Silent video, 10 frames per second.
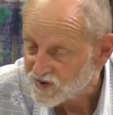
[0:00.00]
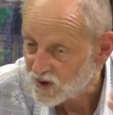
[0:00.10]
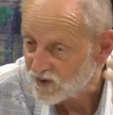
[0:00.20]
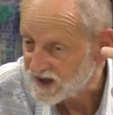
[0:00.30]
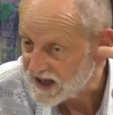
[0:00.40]

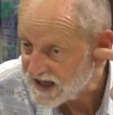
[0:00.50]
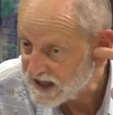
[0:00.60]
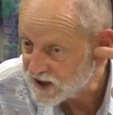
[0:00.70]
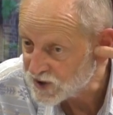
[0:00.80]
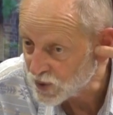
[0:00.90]
So the
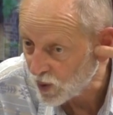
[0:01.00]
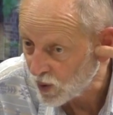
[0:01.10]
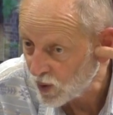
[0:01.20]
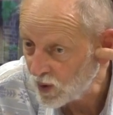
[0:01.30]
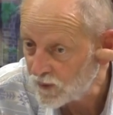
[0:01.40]
ear
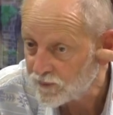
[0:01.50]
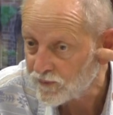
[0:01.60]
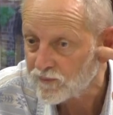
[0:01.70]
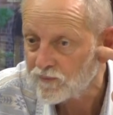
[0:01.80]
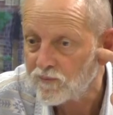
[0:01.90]
door
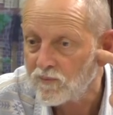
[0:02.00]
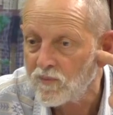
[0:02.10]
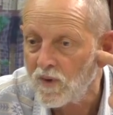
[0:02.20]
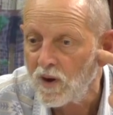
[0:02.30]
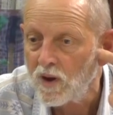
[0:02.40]

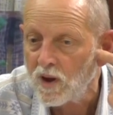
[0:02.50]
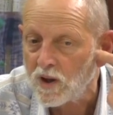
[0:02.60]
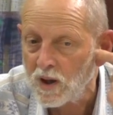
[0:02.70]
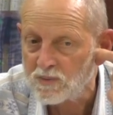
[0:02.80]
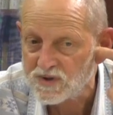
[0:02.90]

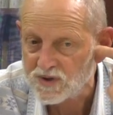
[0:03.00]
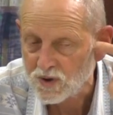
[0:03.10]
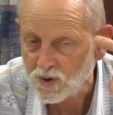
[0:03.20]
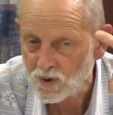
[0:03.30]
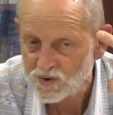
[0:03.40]
comes
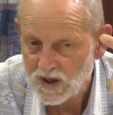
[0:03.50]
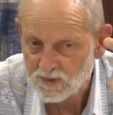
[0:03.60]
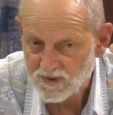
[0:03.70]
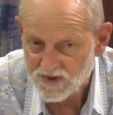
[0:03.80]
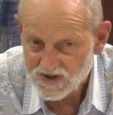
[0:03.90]
into
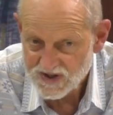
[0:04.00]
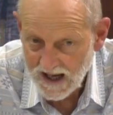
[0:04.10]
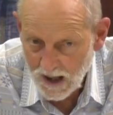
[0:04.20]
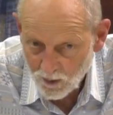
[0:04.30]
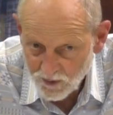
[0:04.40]
contact with the
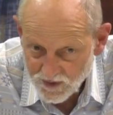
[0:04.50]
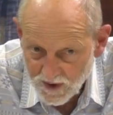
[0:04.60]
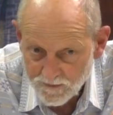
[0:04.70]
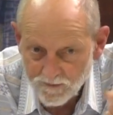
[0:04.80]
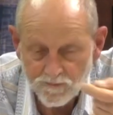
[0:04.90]

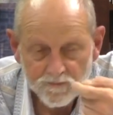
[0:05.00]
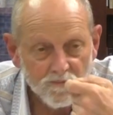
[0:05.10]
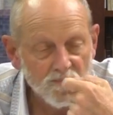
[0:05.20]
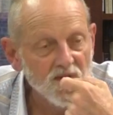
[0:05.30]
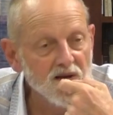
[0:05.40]
sound,
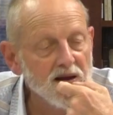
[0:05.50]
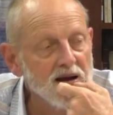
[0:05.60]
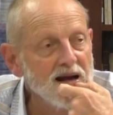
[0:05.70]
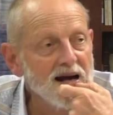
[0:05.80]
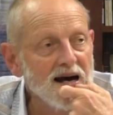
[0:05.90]

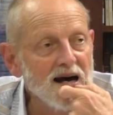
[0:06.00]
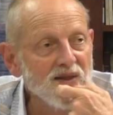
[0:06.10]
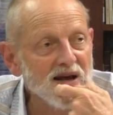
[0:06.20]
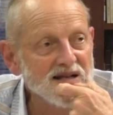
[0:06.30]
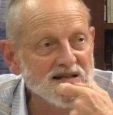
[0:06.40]

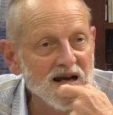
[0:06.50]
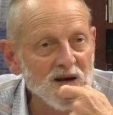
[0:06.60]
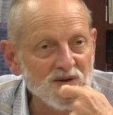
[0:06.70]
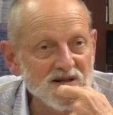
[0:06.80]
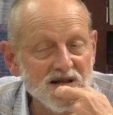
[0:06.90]
and that
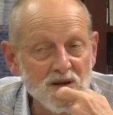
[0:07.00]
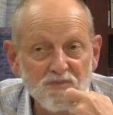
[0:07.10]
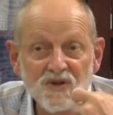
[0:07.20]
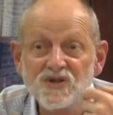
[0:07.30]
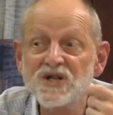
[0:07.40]
sound is
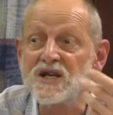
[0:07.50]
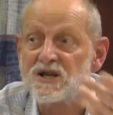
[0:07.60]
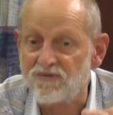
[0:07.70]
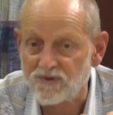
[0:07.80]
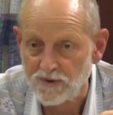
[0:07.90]
then
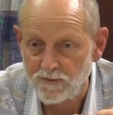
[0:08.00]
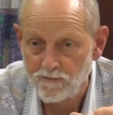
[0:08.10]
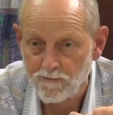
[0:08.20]
perceived.